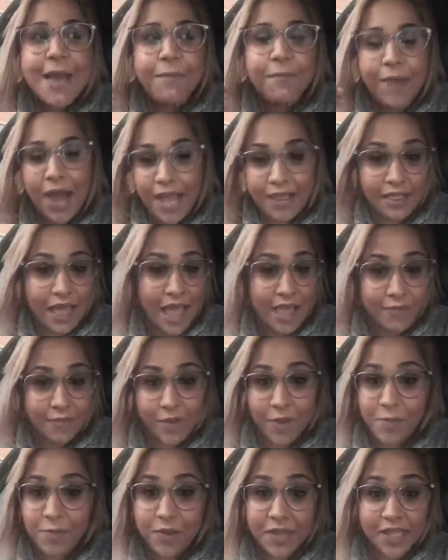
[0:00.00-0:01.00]
my life
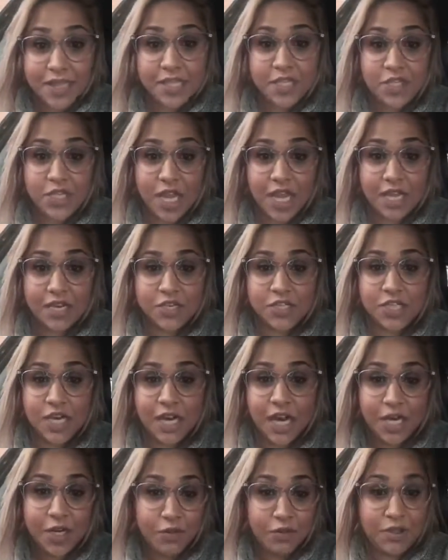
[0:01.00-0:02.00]
completely changed,
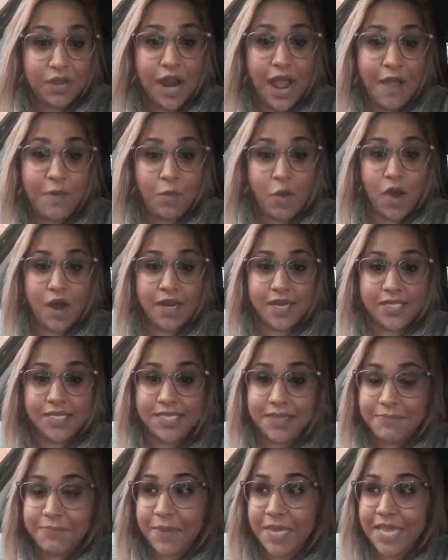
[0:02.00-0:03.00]
and I knew that I wanted
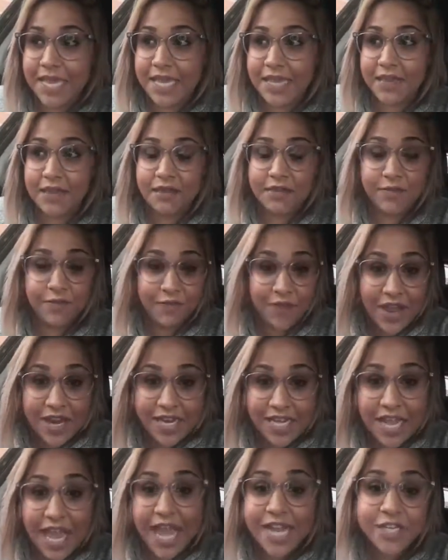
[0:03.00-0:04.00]
to be funny.